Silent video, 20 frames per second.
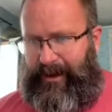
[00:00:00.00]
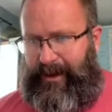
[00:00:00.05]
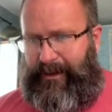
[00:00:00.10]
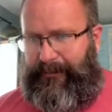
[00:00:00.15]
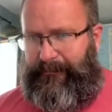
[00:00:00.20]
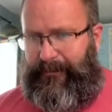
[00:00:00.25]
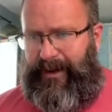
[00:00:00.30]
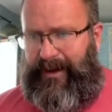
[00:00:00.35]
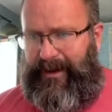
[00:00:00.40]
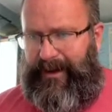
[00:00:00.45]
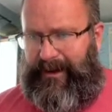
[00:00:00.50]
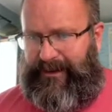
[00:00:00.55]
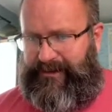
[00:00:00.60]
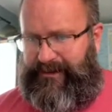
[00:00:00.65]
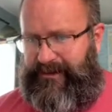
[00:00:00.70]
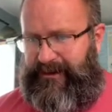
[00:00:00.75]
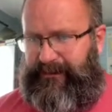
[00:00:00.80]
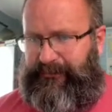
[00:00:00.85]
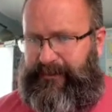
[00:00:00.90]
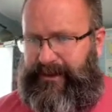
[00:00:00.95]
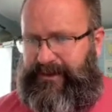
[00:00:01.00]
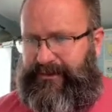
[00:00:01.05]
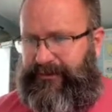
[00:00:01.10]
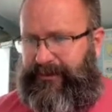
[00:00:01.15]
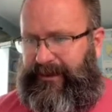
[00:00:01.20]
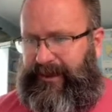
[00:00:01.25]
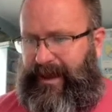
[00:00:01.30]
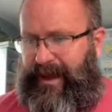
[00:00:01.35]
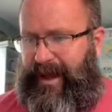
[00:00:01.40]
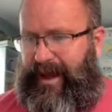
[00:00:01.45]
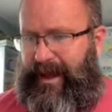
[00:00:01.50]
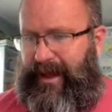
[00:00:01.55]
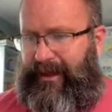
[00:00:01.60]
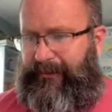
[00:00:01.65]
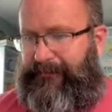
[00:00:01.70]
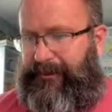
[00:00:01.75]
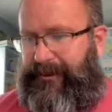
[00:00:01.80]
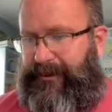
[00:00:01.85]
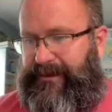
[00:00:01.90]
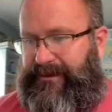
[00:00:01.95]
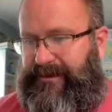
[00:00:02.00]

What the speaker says: I might actually mess with the I, because